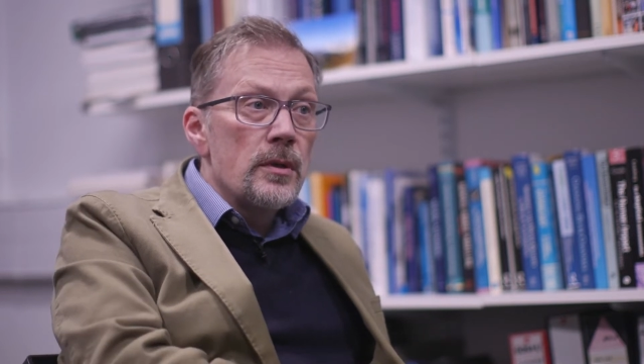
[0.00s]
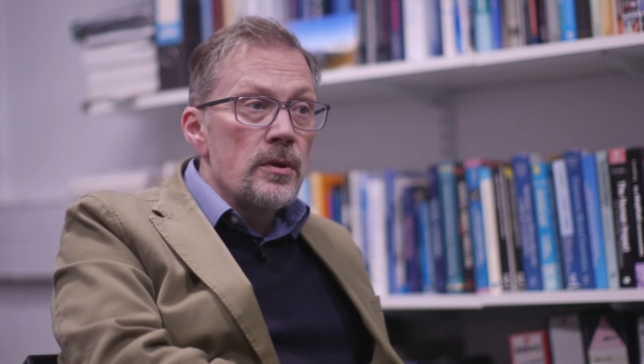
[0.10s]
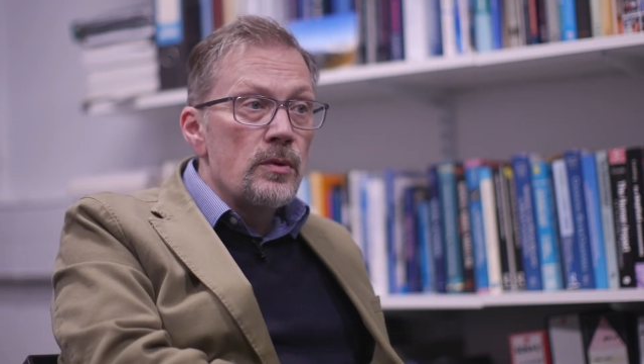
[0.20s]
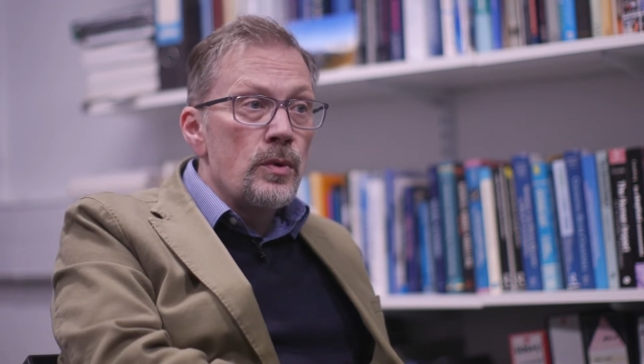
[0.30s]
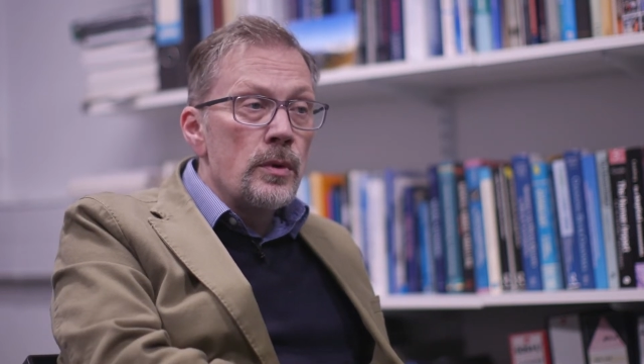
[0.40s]

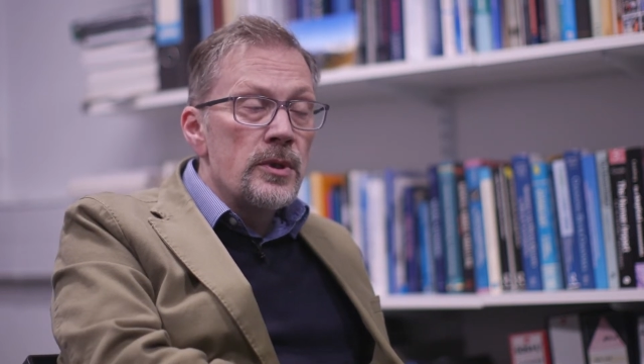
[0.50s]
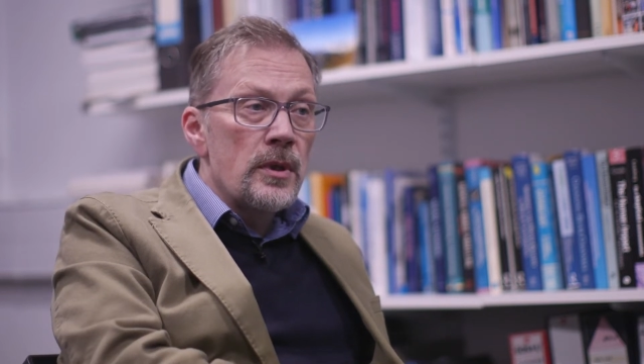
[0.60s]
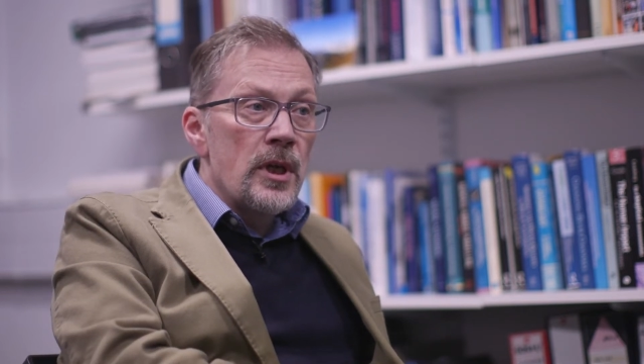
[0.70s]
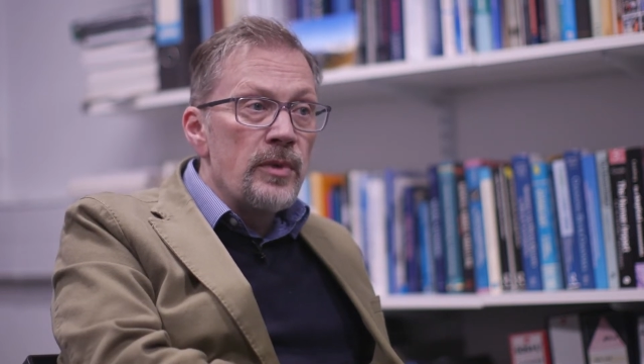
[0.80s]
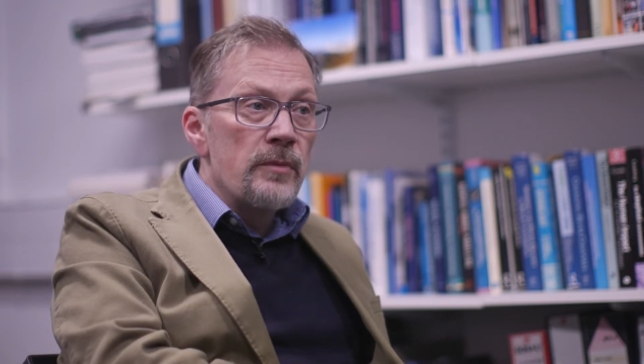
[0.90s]
towards
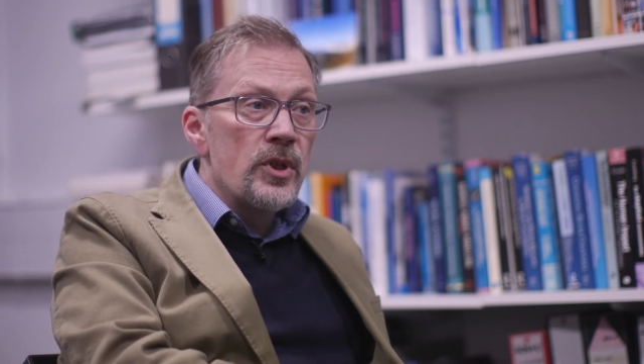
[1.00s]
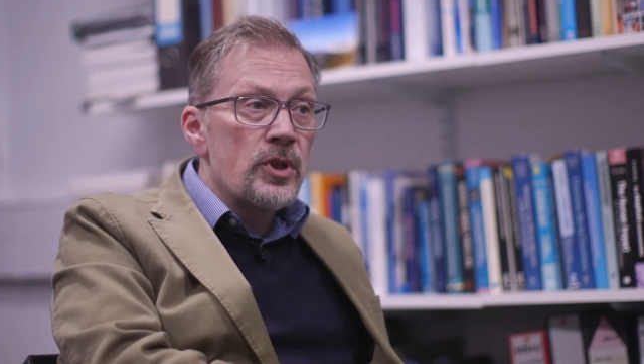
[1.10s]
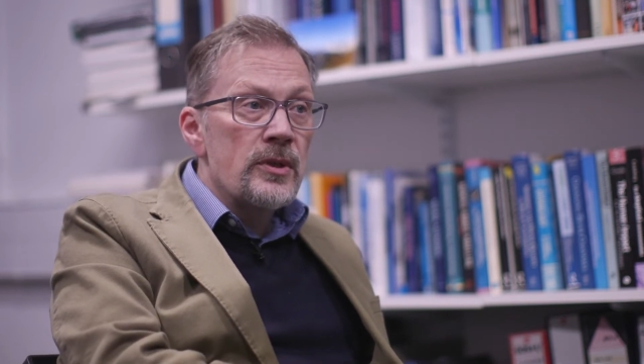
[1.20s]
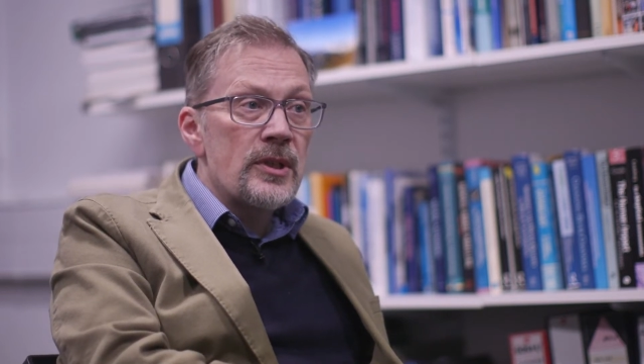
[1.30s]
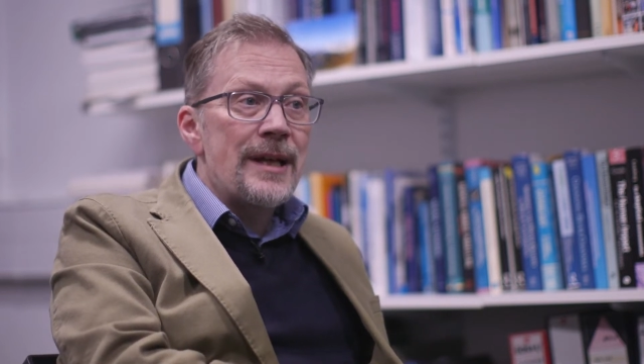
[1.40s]
global
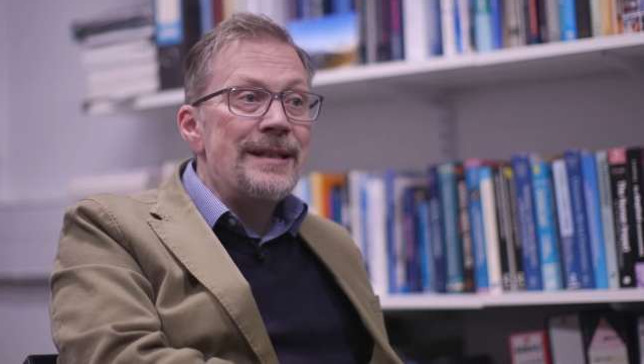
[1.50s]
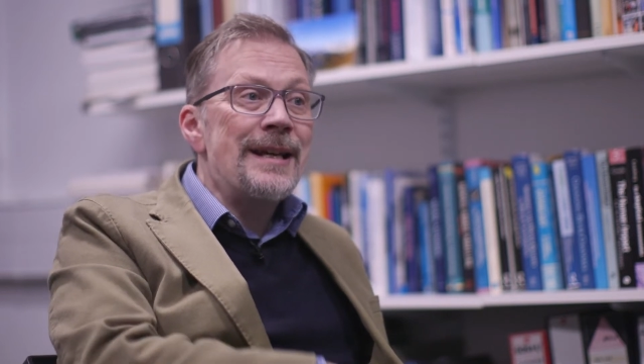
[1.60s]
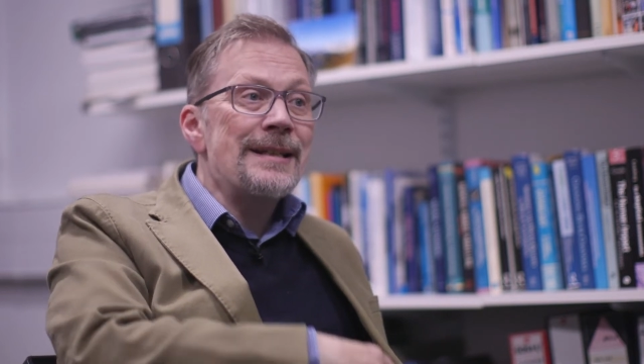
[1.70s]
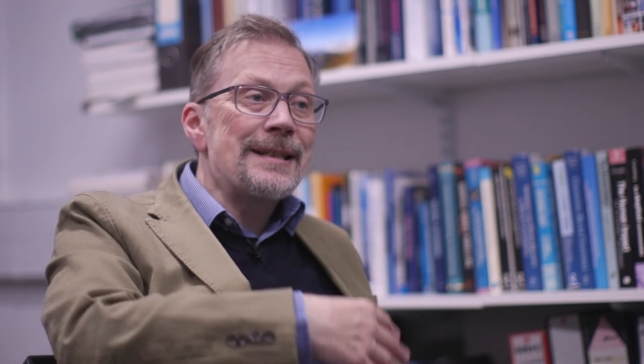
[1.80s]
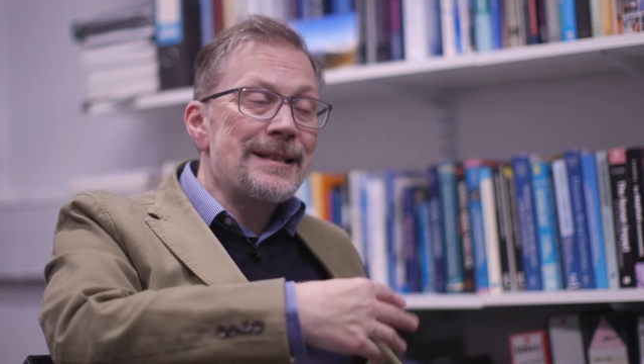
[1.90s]
emissions, and
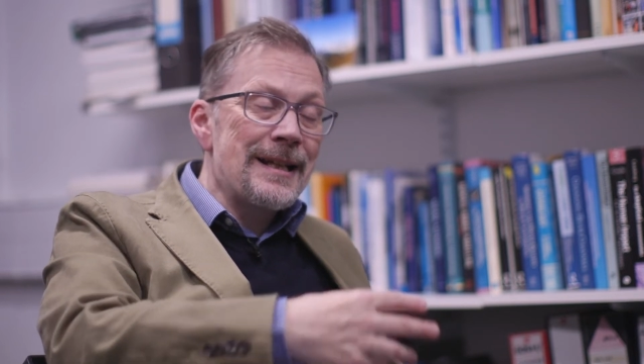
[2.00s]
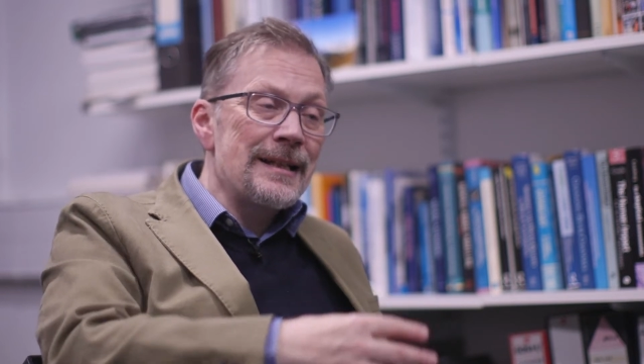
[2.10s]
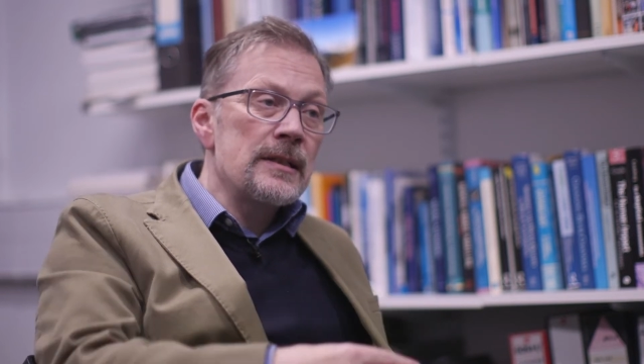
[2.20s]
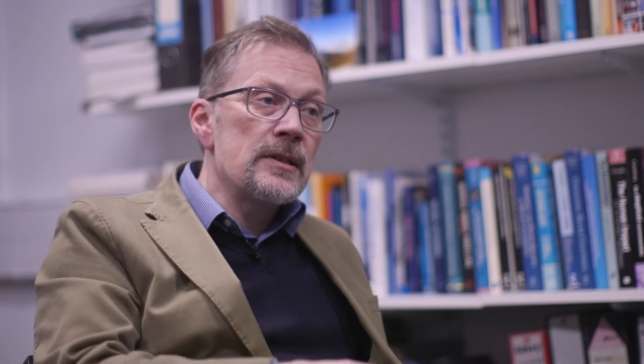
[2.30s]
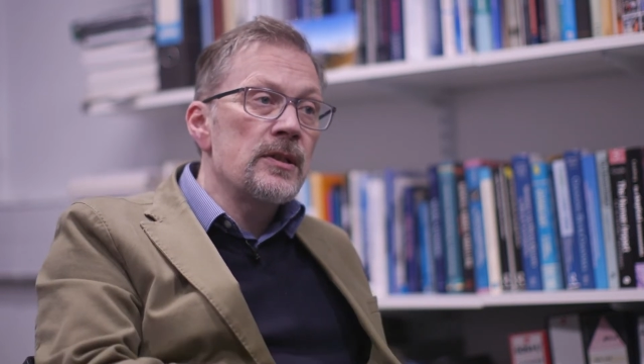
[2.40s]
yet
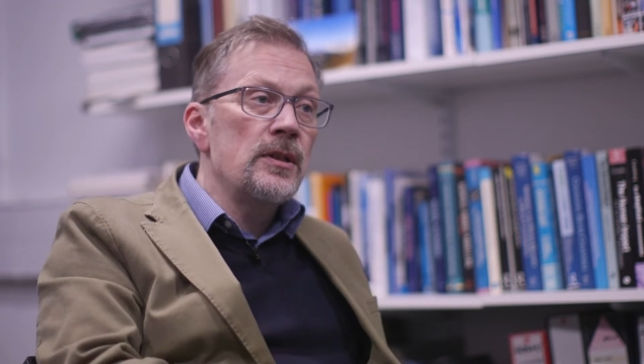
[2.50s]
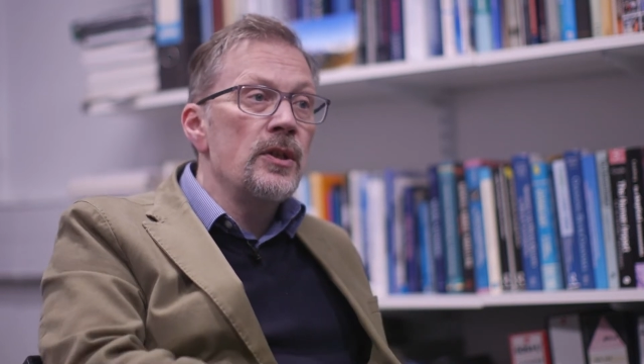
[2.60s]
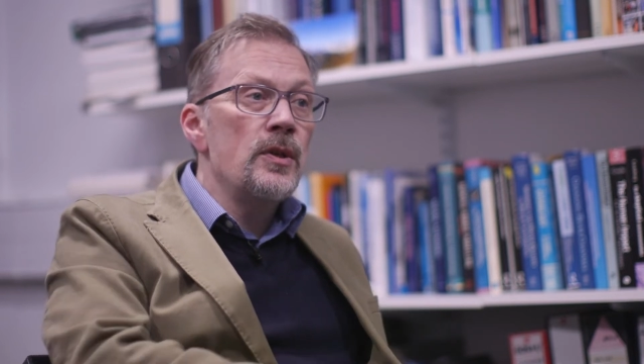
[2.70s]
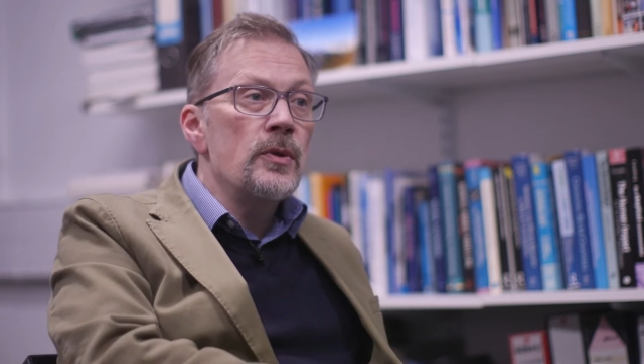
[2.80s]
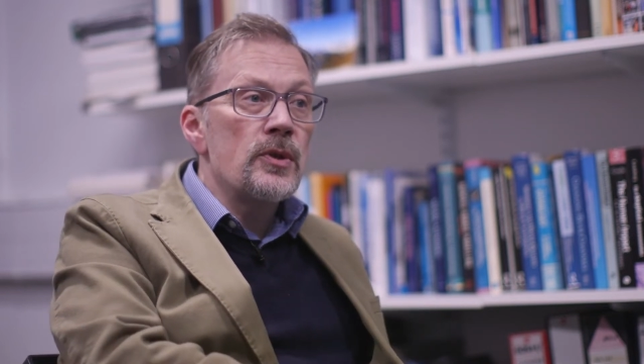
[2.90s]
stands to
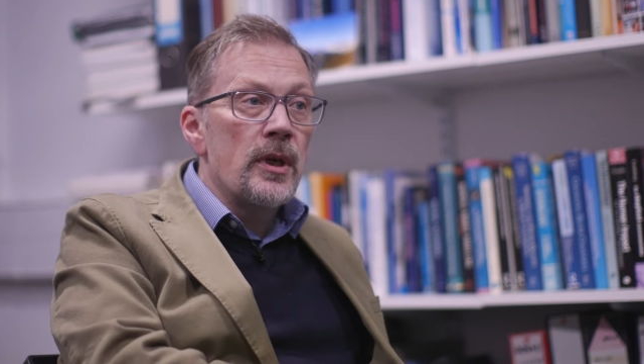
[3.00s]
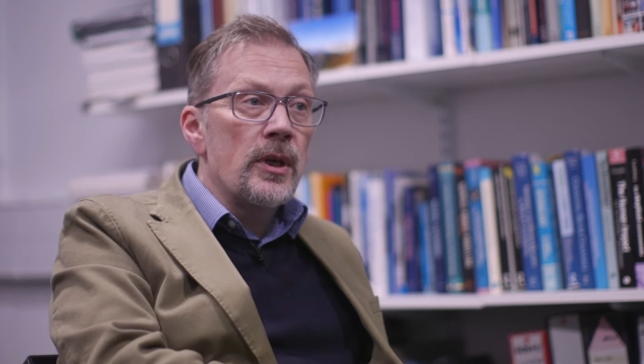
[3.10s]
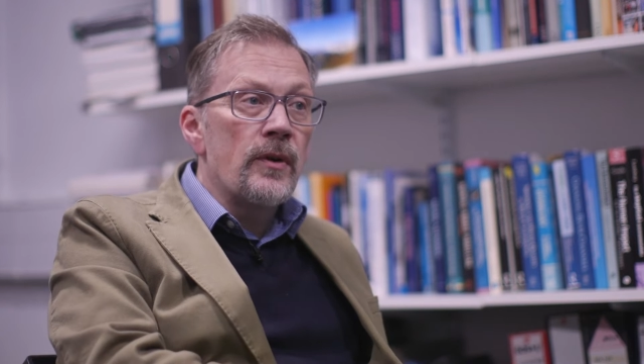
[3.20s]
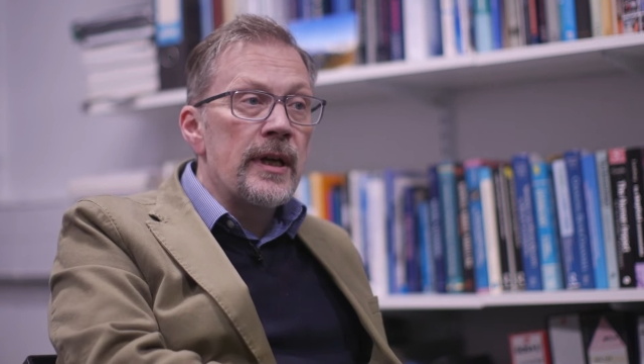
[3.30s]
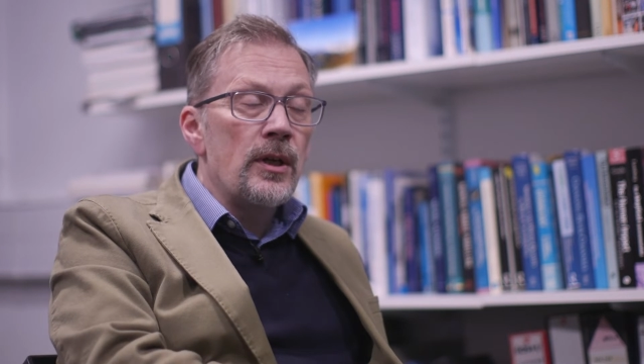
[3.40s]
lose a
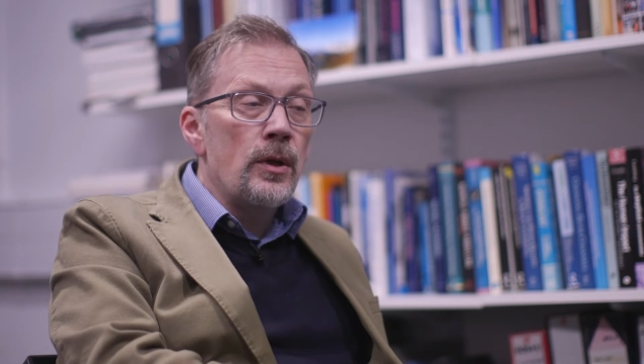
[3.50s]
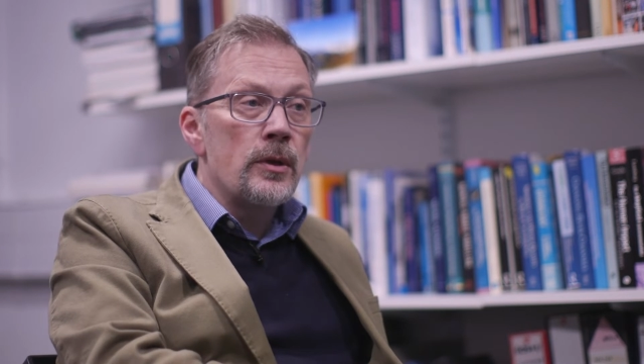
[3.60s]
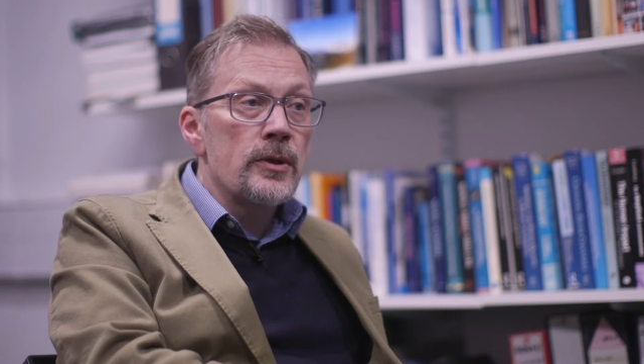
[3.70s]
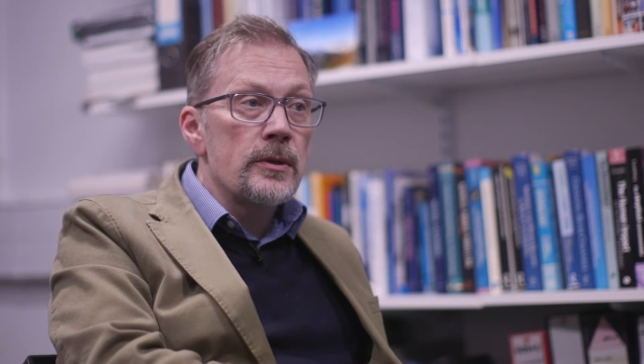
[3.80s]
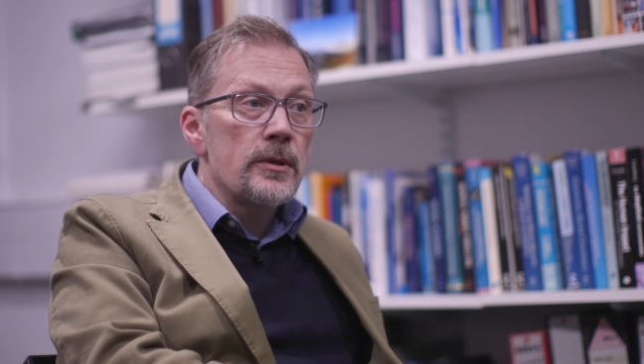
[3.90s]
great lot